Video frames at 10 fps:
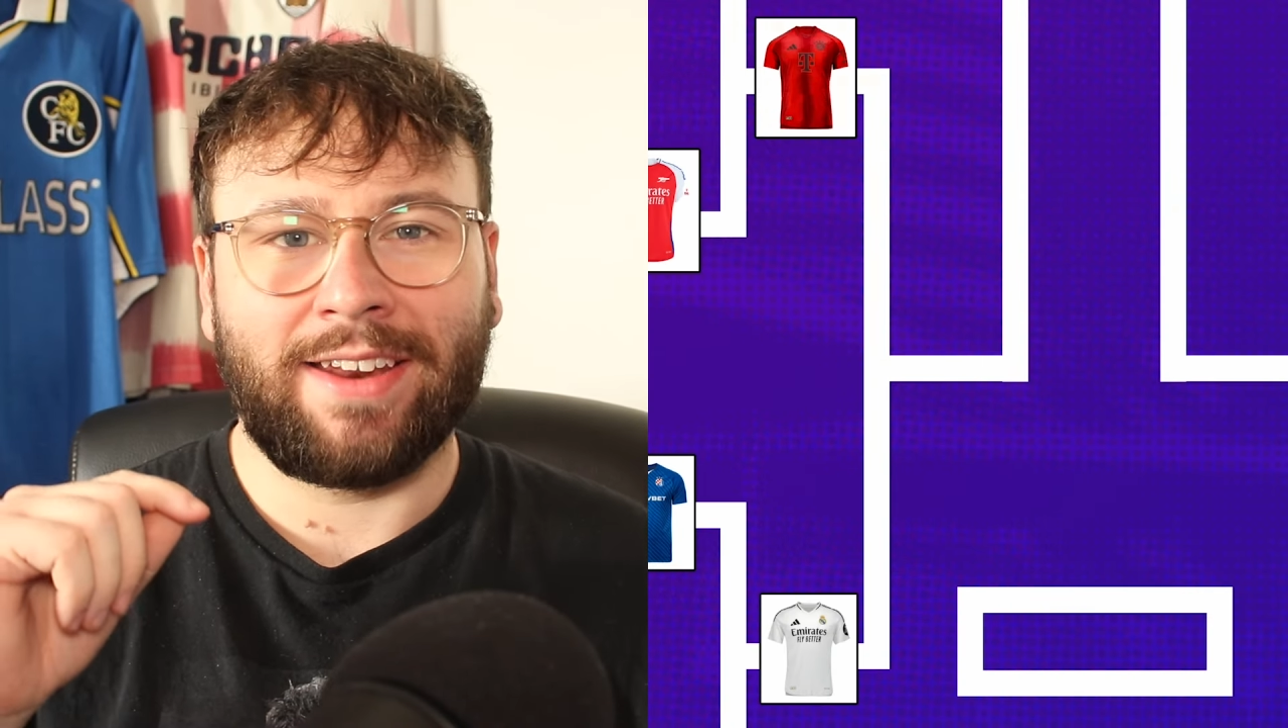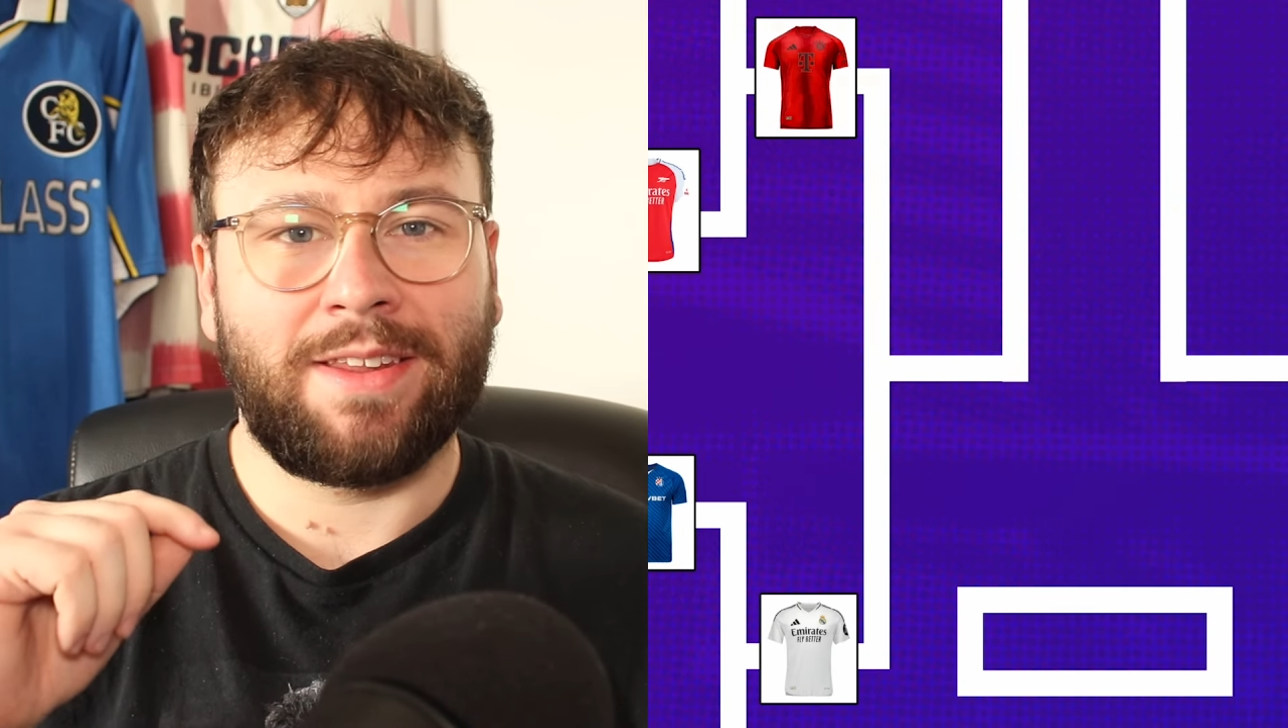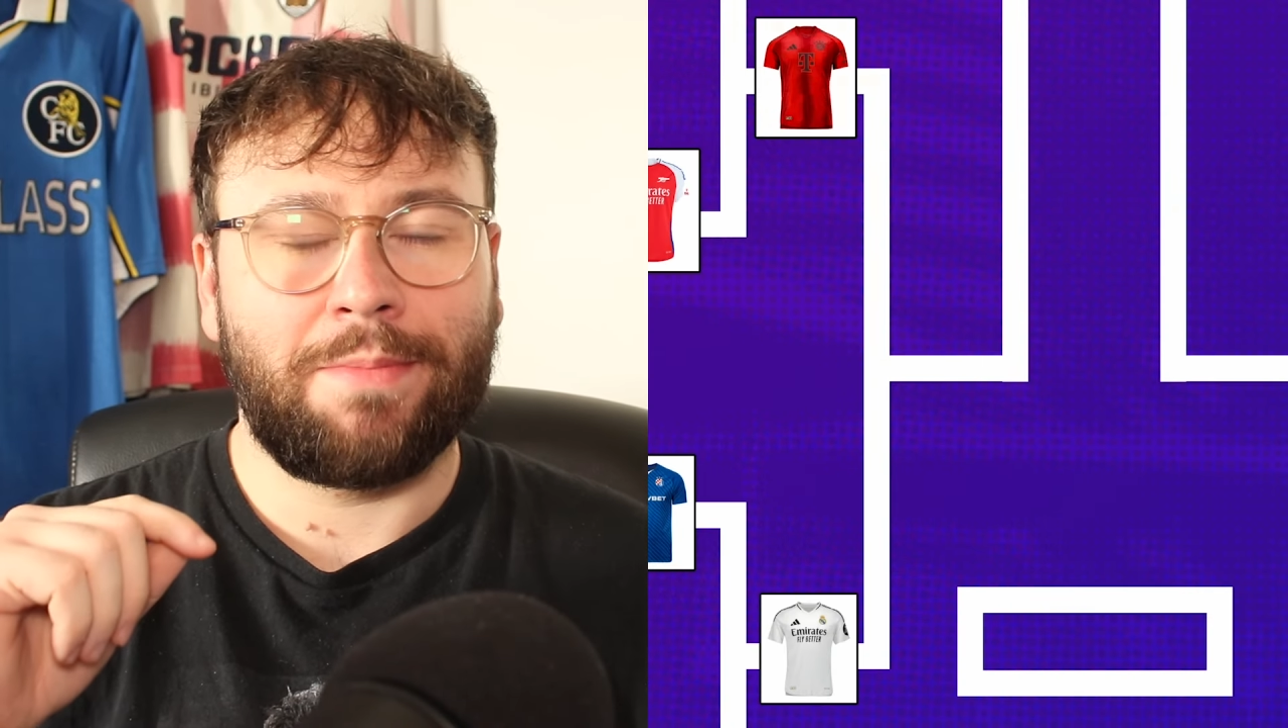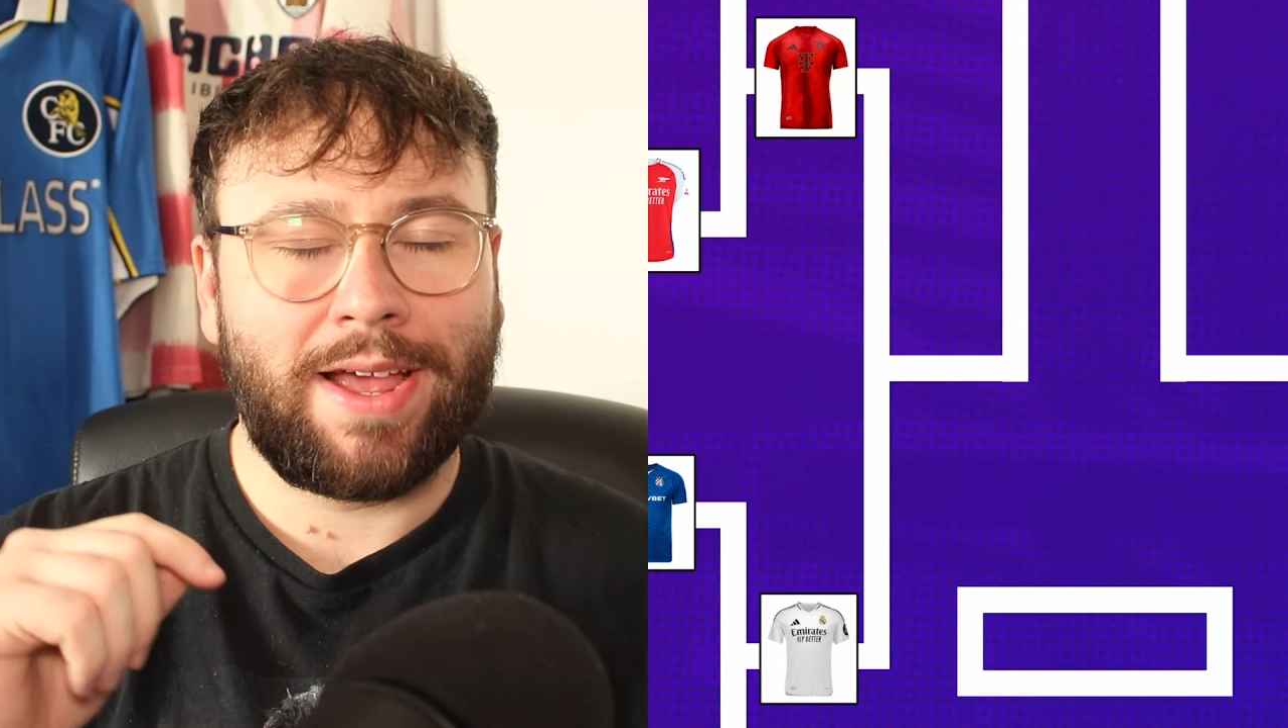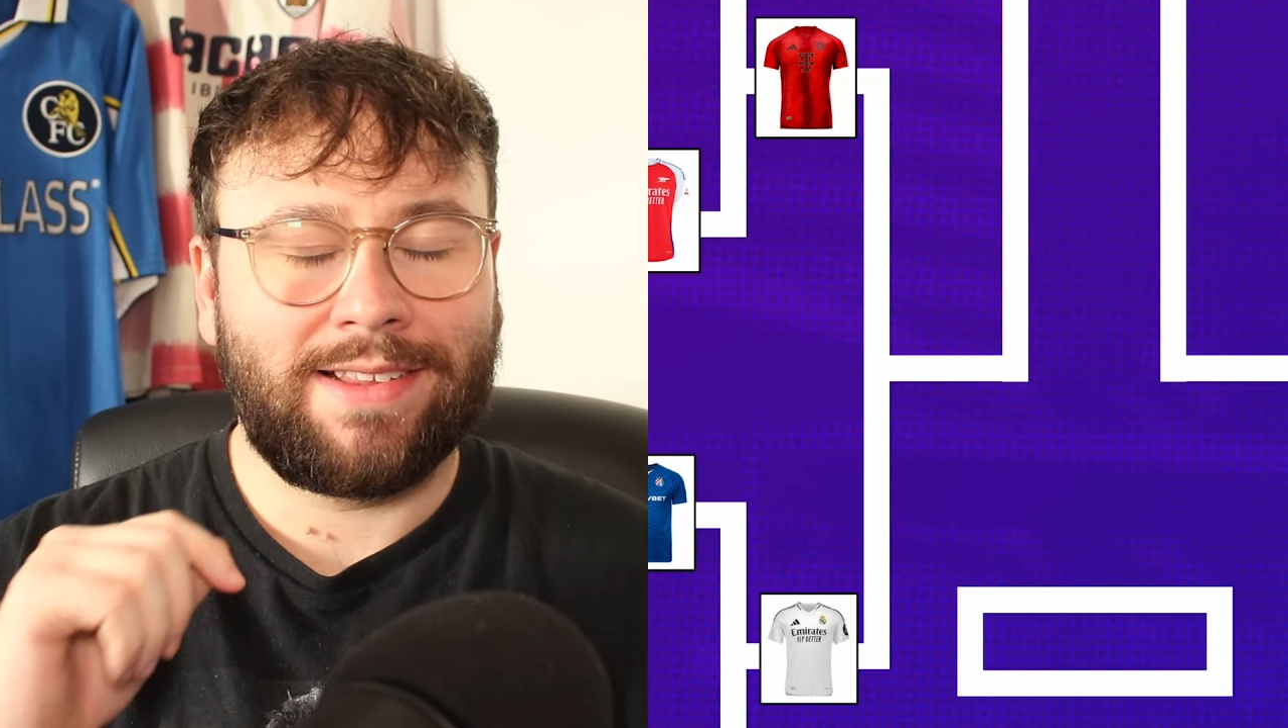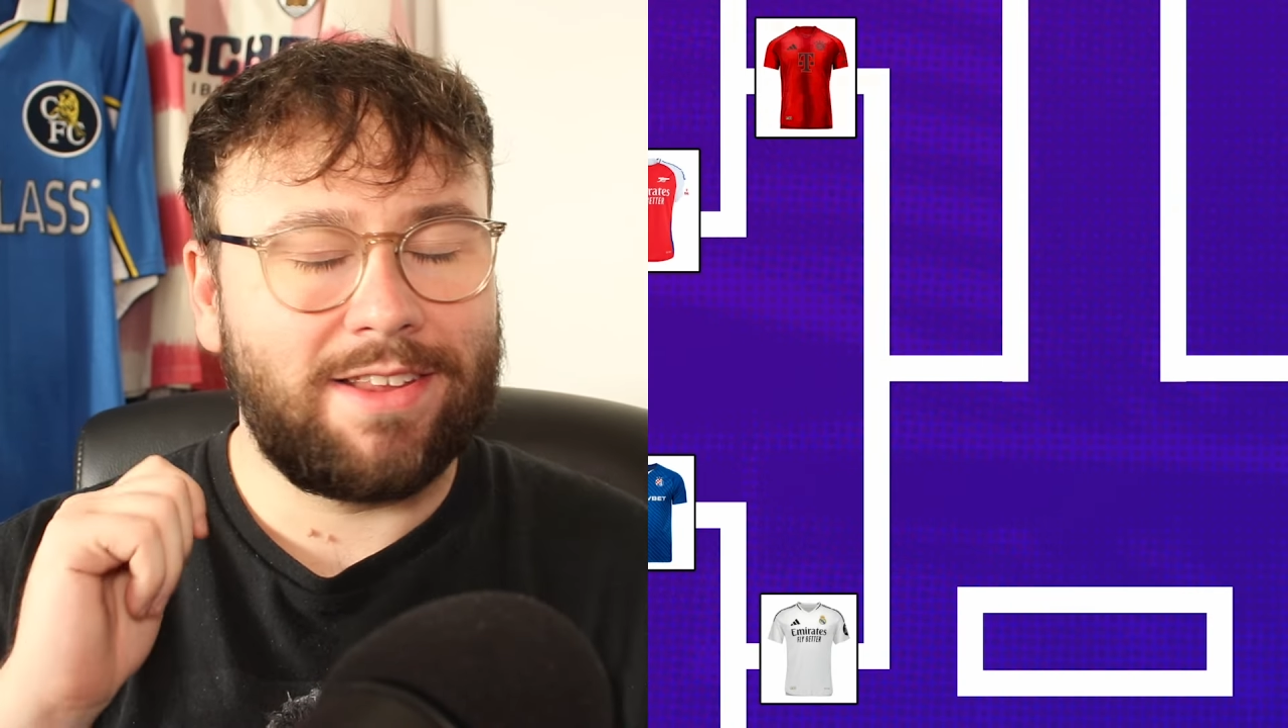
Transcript: in the base.